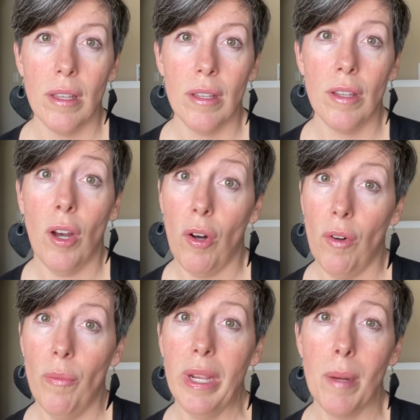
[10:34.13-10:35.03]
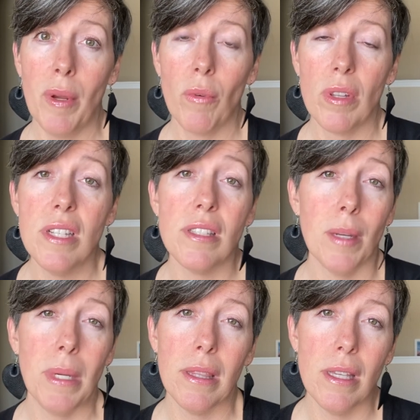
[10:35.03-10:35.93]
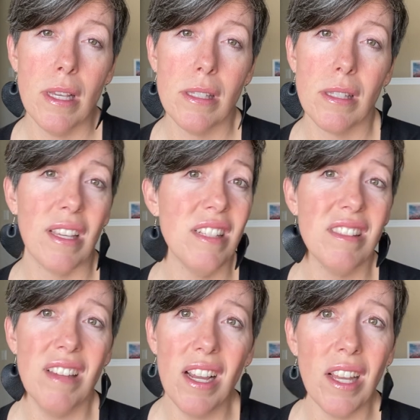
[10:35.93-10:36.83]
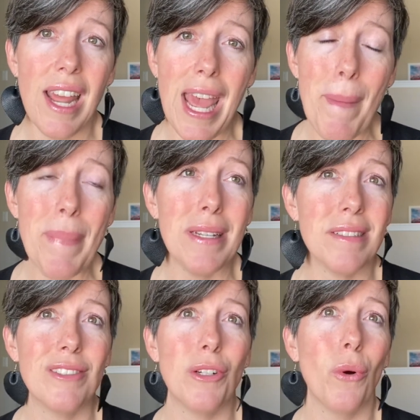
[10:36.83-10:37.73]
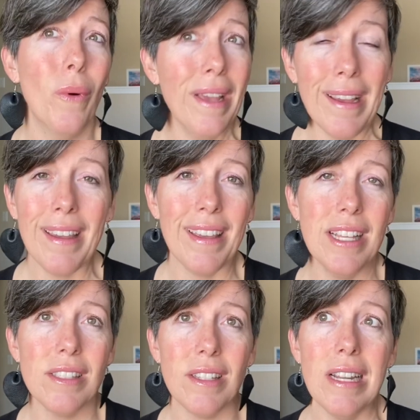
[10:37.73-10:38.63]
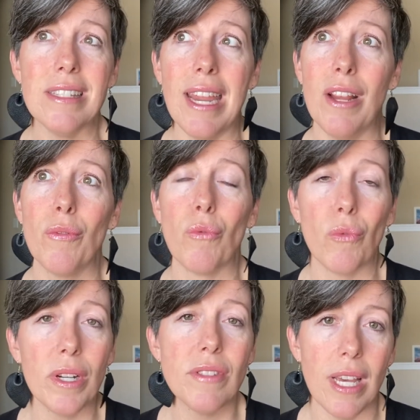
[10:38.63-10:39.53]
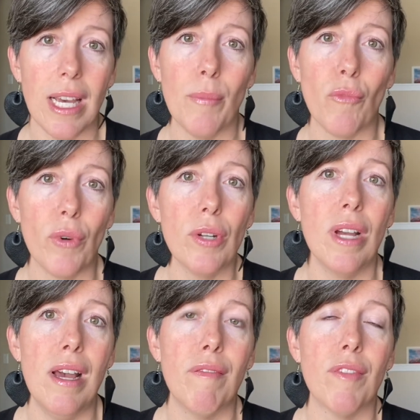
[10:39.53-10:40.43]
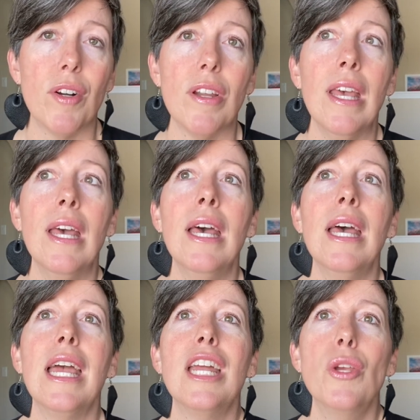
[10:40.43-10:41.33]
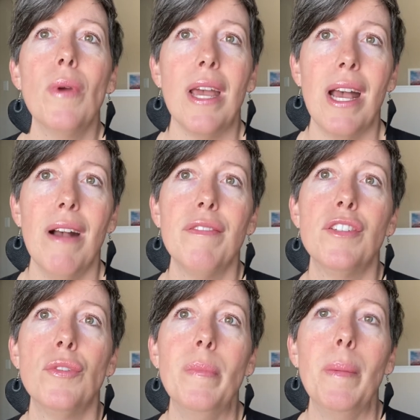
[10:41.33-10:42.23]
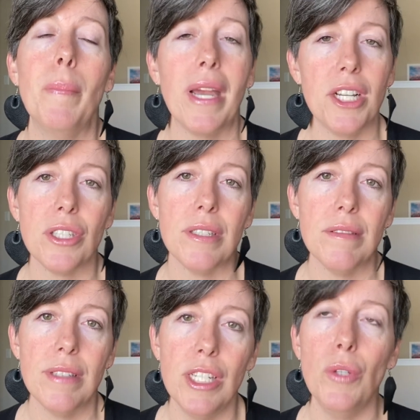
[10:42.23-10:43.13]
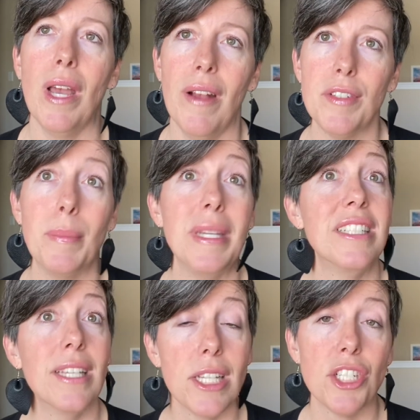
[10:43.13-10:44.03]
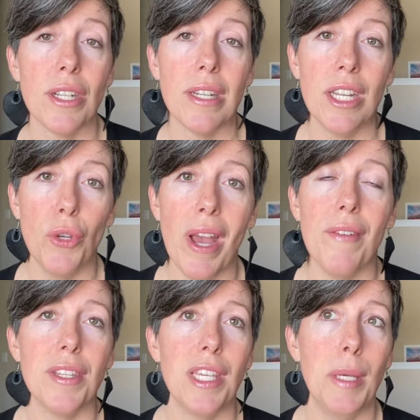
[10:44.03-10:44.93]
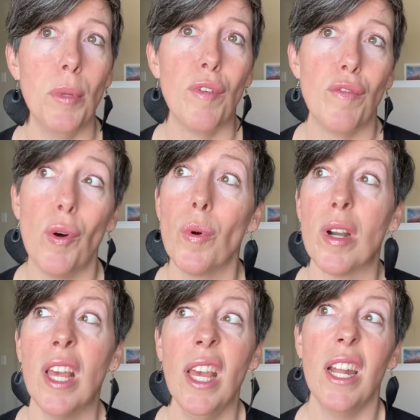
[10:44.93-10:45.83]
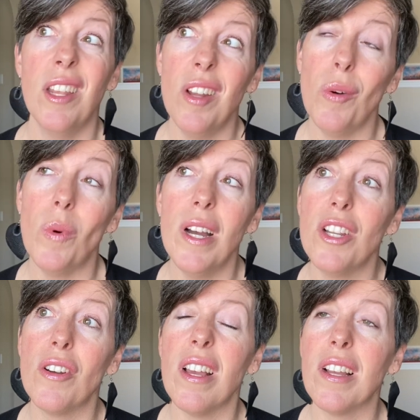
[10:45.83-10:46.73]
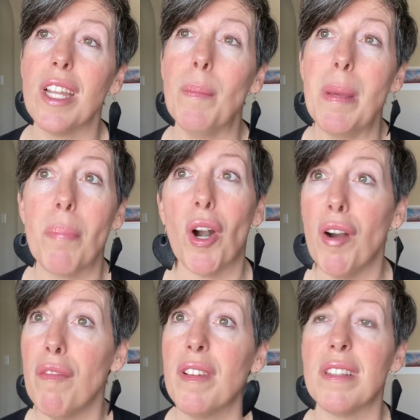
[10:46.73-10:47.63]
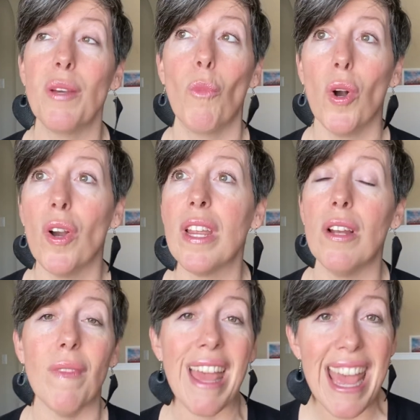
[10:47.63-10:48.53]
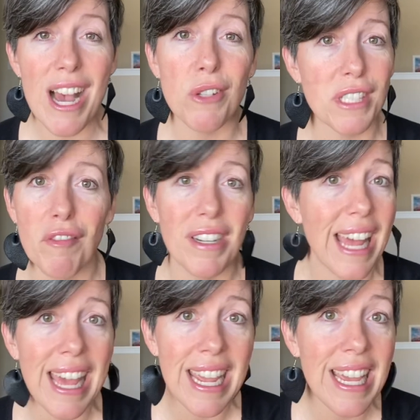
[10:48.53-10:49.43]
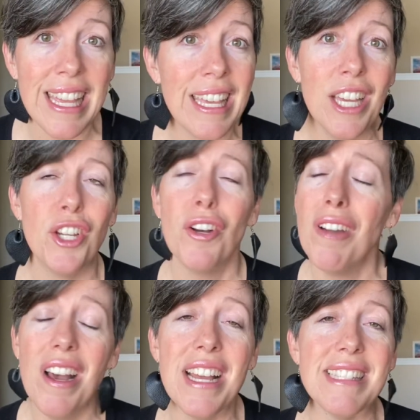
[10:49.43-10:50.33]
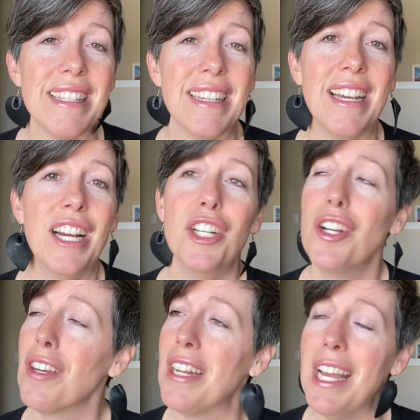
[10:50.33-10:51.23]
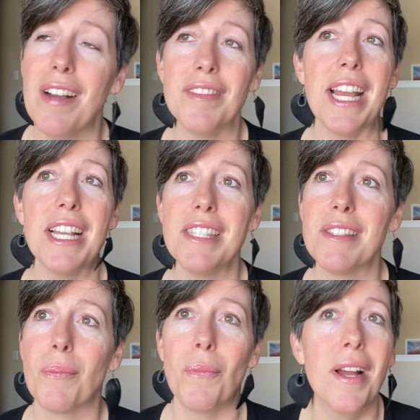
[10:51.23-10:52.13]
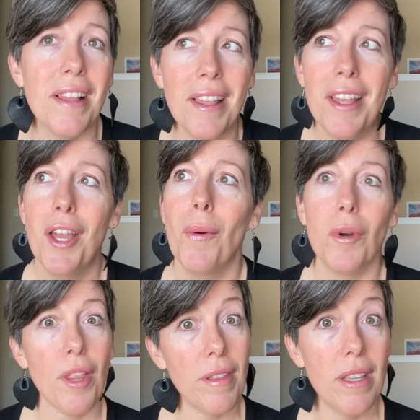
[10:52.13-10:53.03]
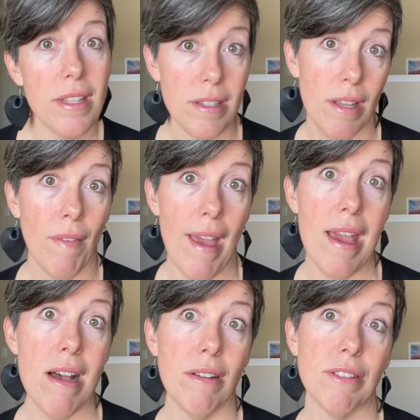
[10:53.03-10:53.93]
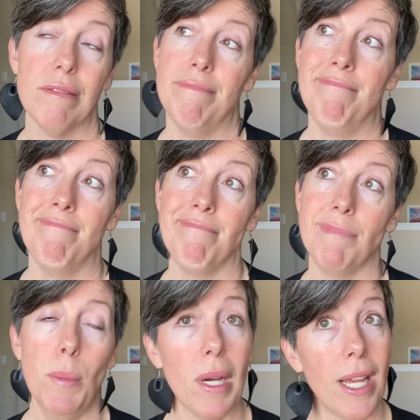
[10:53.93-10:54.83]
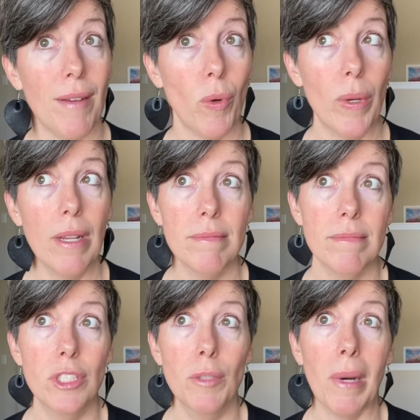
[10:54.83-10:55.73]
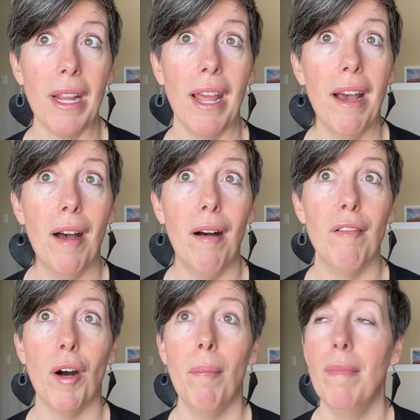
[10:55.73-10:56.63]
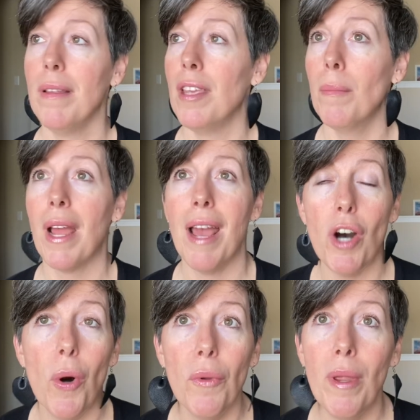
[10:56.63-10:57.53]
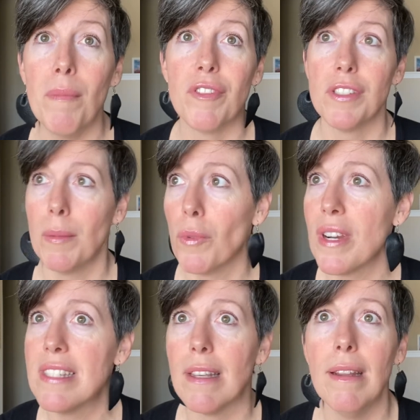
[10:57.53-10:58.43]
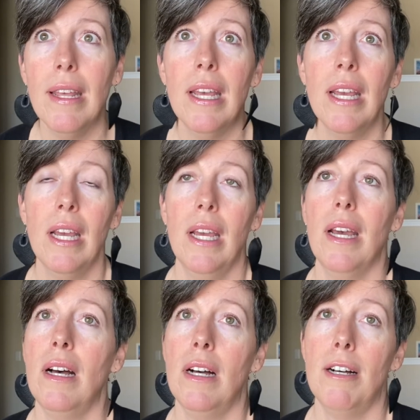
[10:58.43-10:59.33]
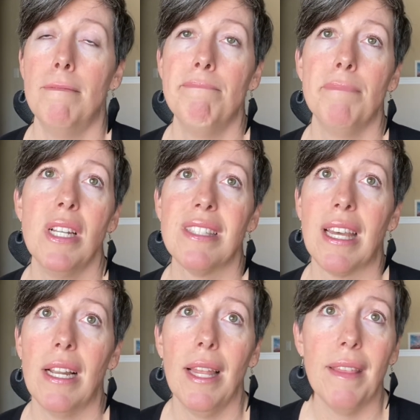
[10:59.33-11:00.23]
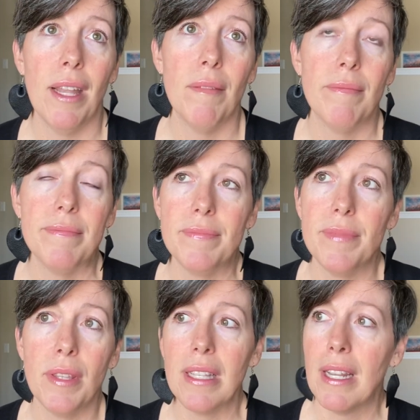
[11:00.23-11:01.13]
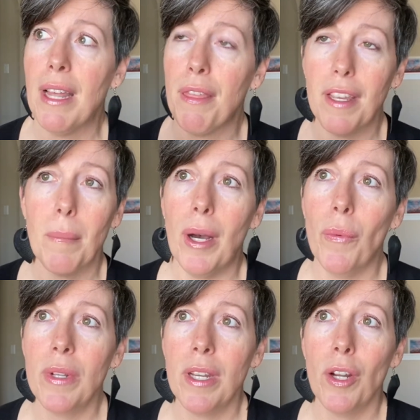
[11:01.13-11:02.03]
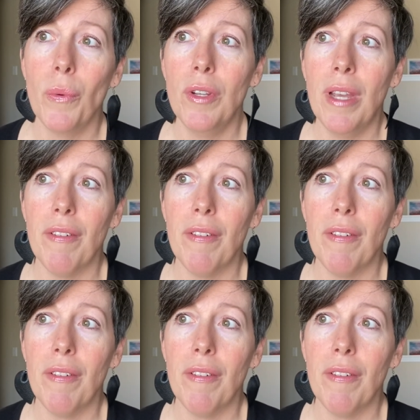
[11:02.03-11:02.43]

Y'all, we got to be realistic about this. Like, it's not going to happen quick. It's going to take real time, real effort, and you have to be patient, and you have to be diligent, and you have to keep moving forward. And you know what? You're not going to be perfectly working on that house every day. You're not. You're going to have days where nothing gets done on that house. You might have a week. You might have a holdup for some reason. But it's kind of like that. The thing that I think about when you have